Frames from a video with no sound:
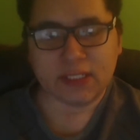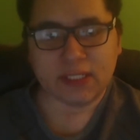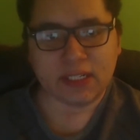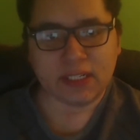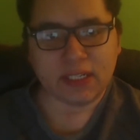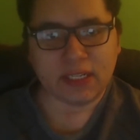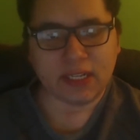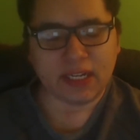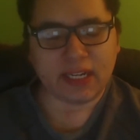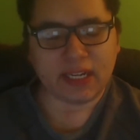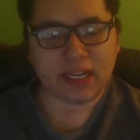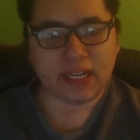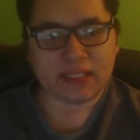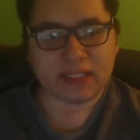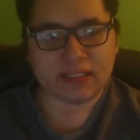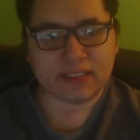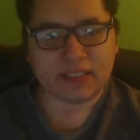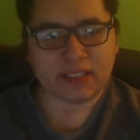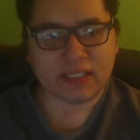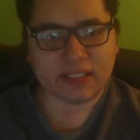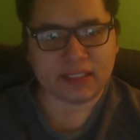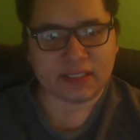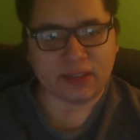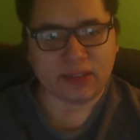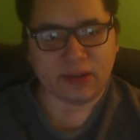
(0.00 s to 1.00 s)
Hey guys,
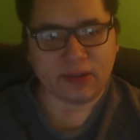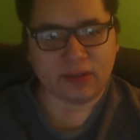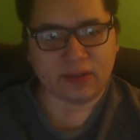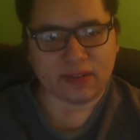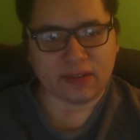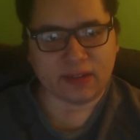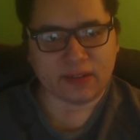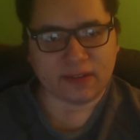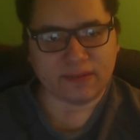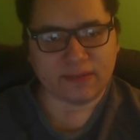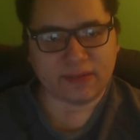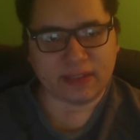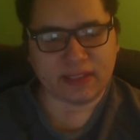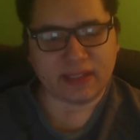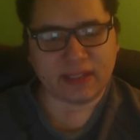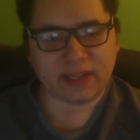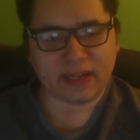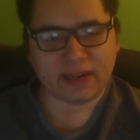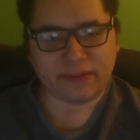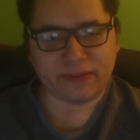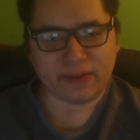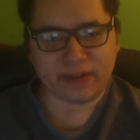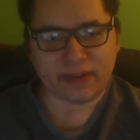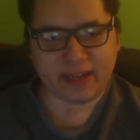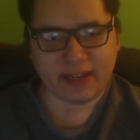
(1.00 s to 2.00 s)
Jsnow, another
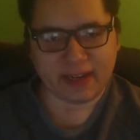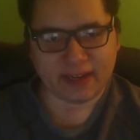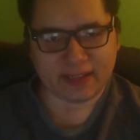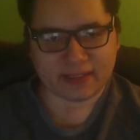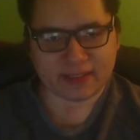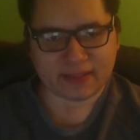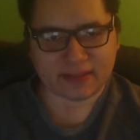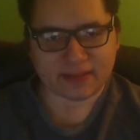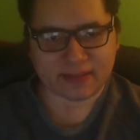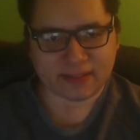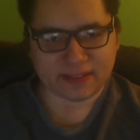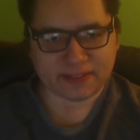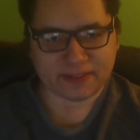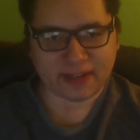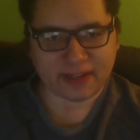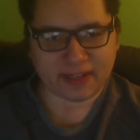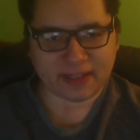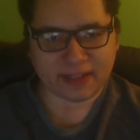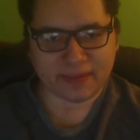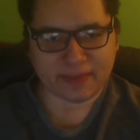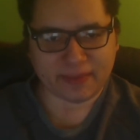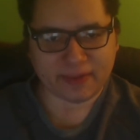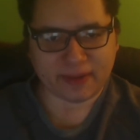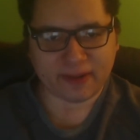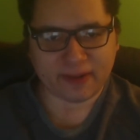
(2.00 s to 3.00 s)
vlog for you guys. I'm going to try to
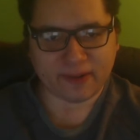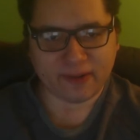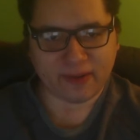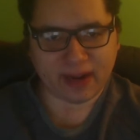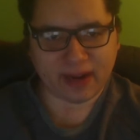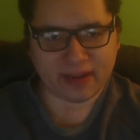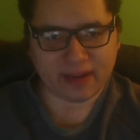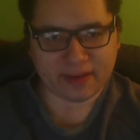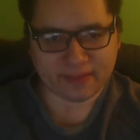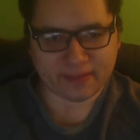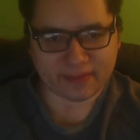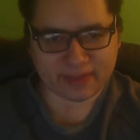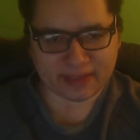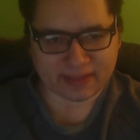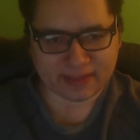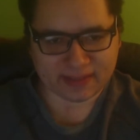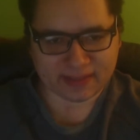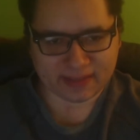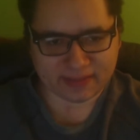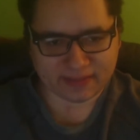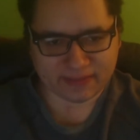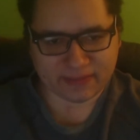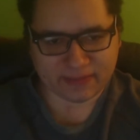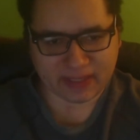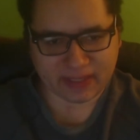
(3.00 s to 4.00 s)
keep it quiet
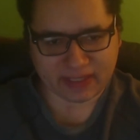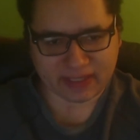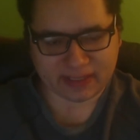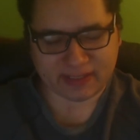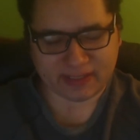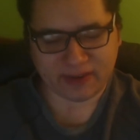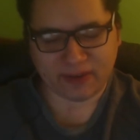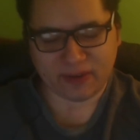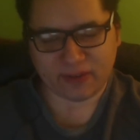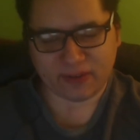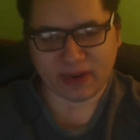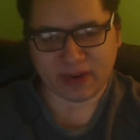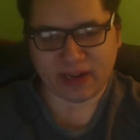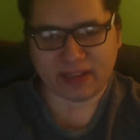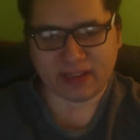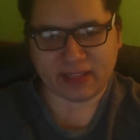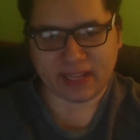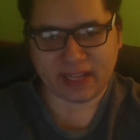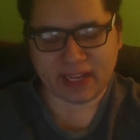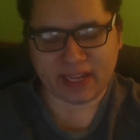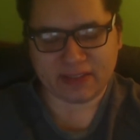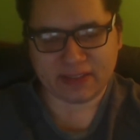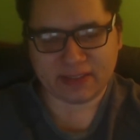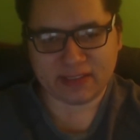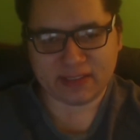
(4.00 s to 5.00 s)
because things going around in the
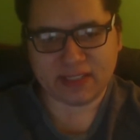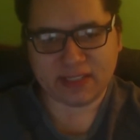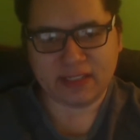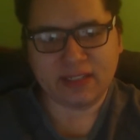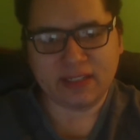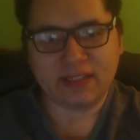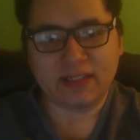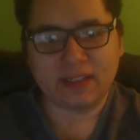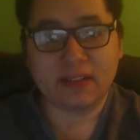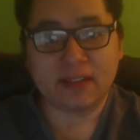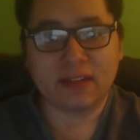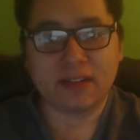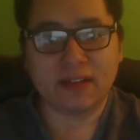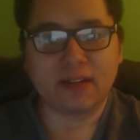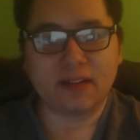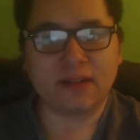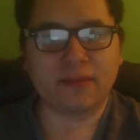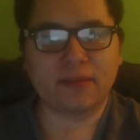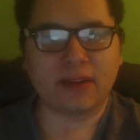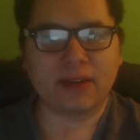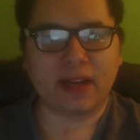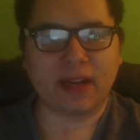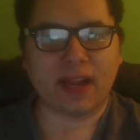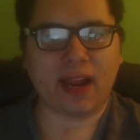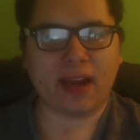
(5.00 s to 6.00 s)
house.
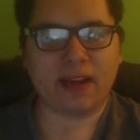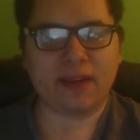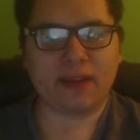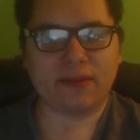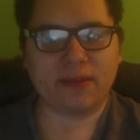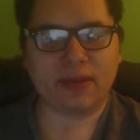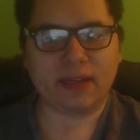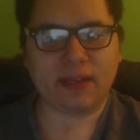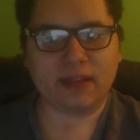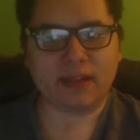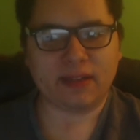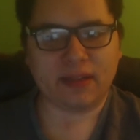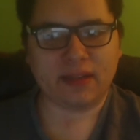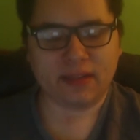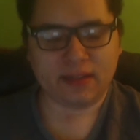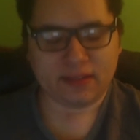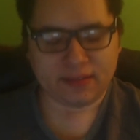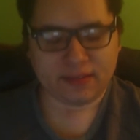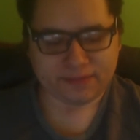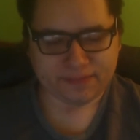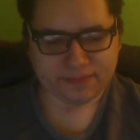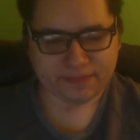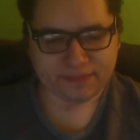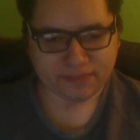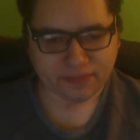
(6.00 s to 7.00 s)
But anyway,
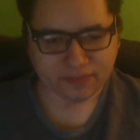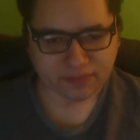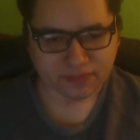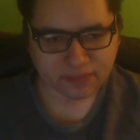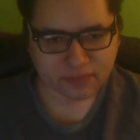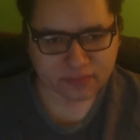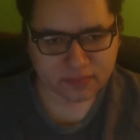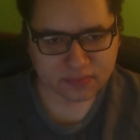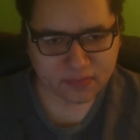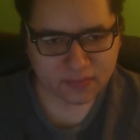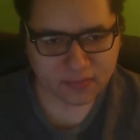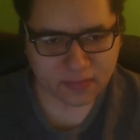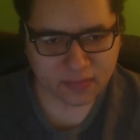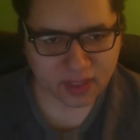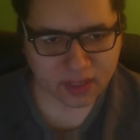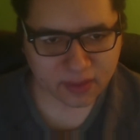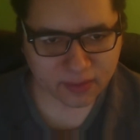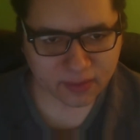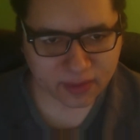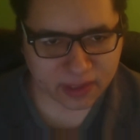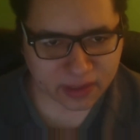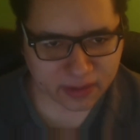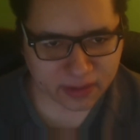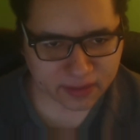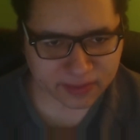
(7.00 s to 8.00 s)

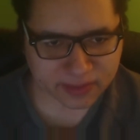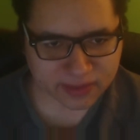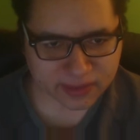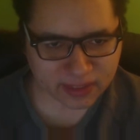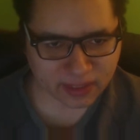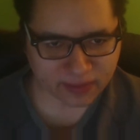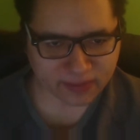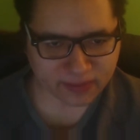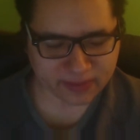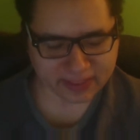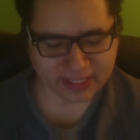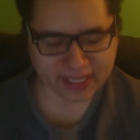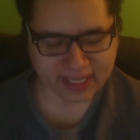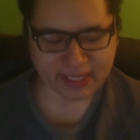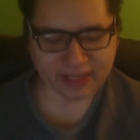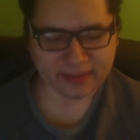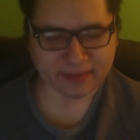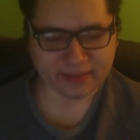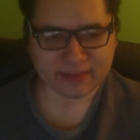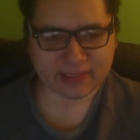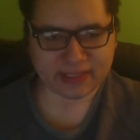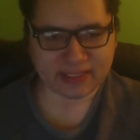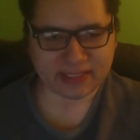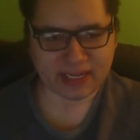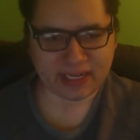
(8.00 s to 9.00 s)
we'll start with
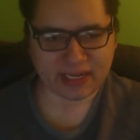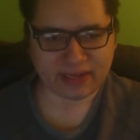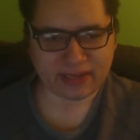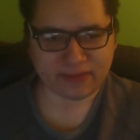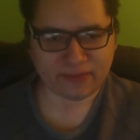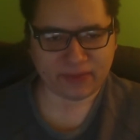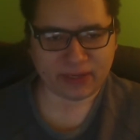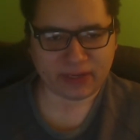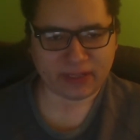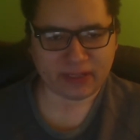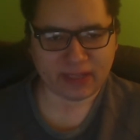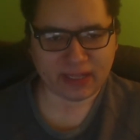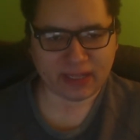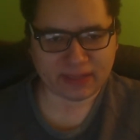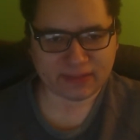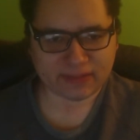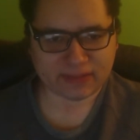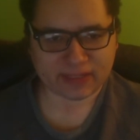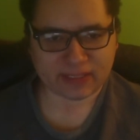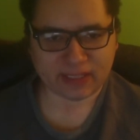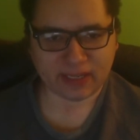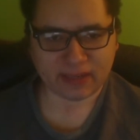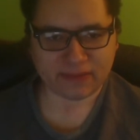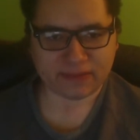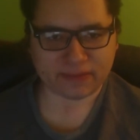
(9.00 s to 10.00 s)
games and then in real life
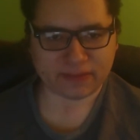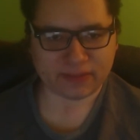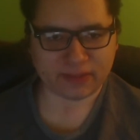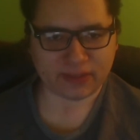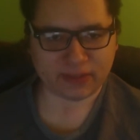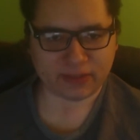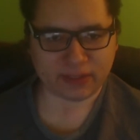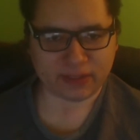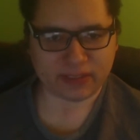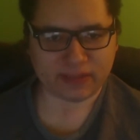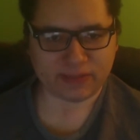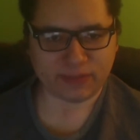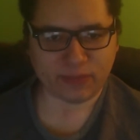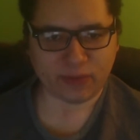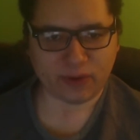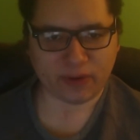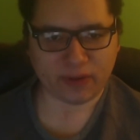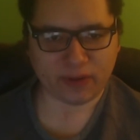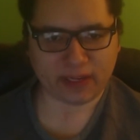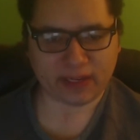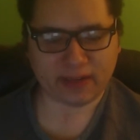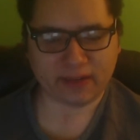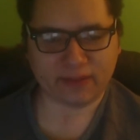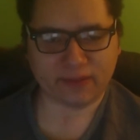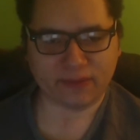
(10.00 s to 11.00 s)
stuff. So this is more
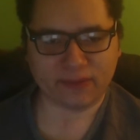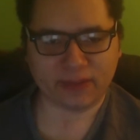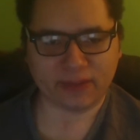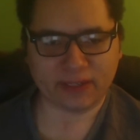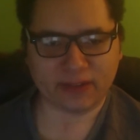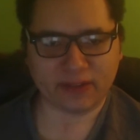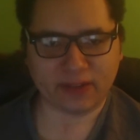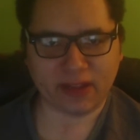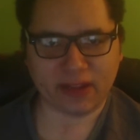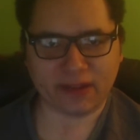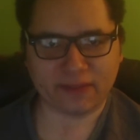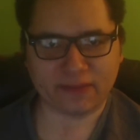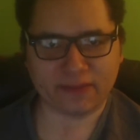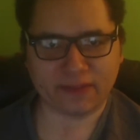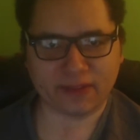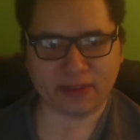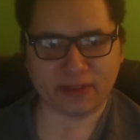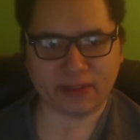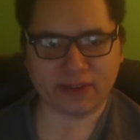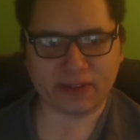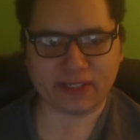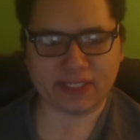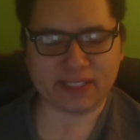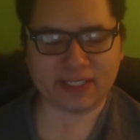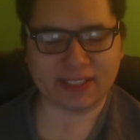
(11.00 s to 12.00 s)
like a real life
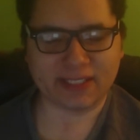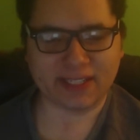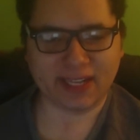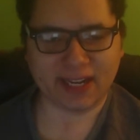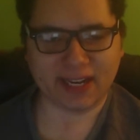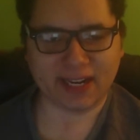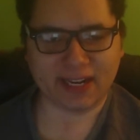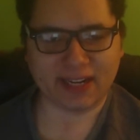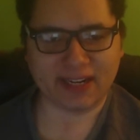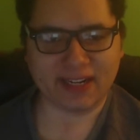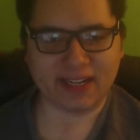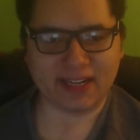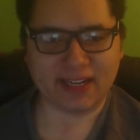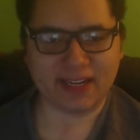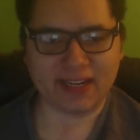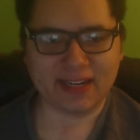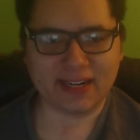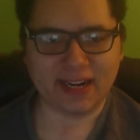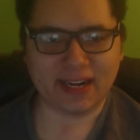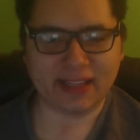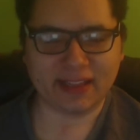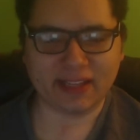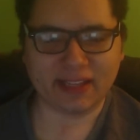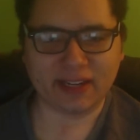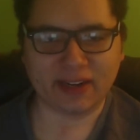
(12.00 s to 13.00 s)
alert and not
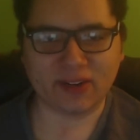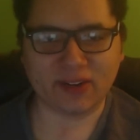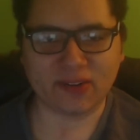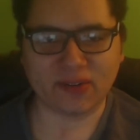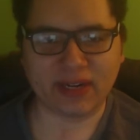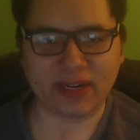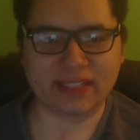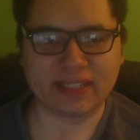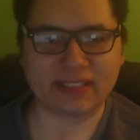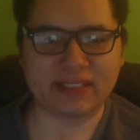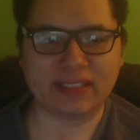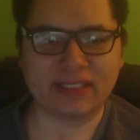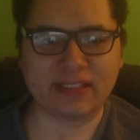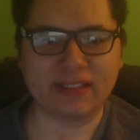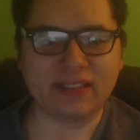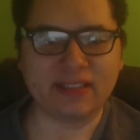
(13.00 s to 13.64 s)
anything crazy.